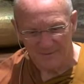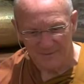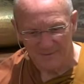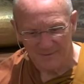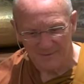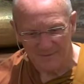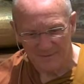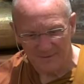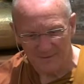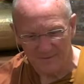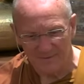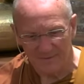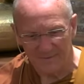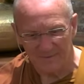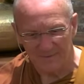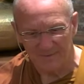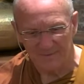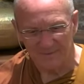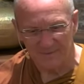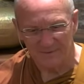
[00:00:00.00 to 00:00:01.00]

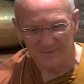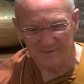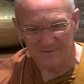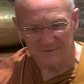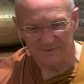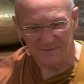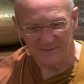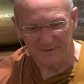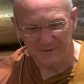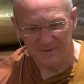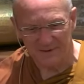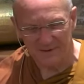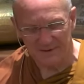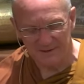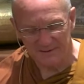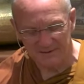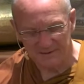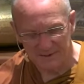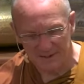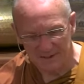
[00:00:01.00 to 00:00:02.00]
and as
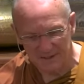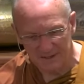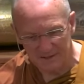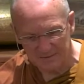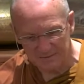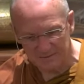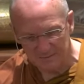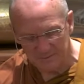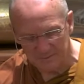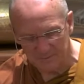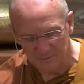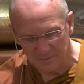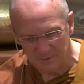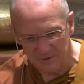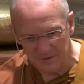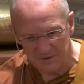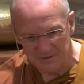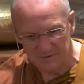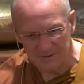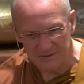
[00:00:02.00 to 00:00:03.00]
one
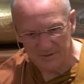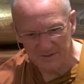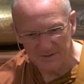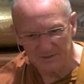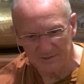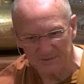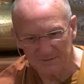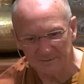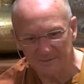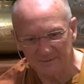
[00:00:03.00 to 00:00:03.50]
breathes in.